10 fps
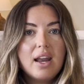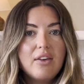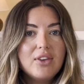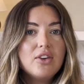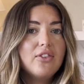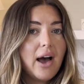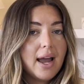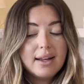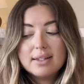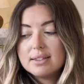If you
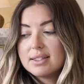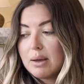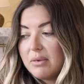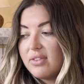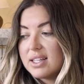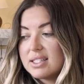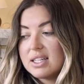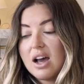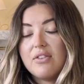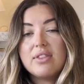find some of this
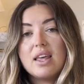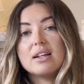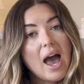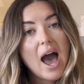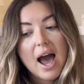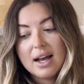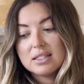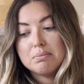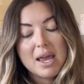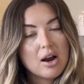stuff that has
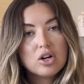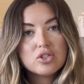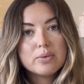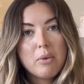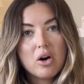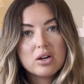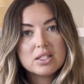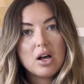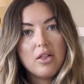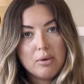maker's marks
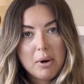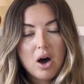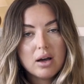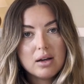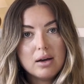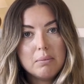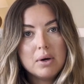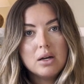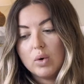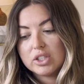on the bottom,
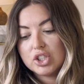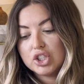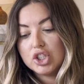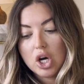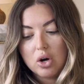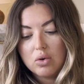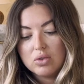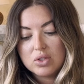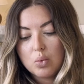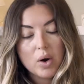which
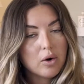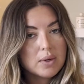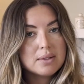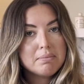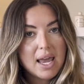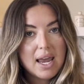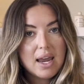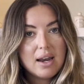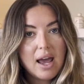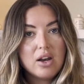shows where it was
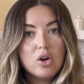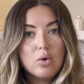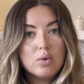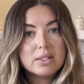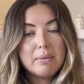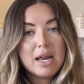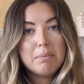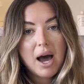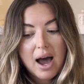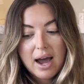made and who it was made
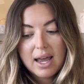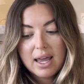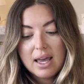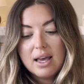by,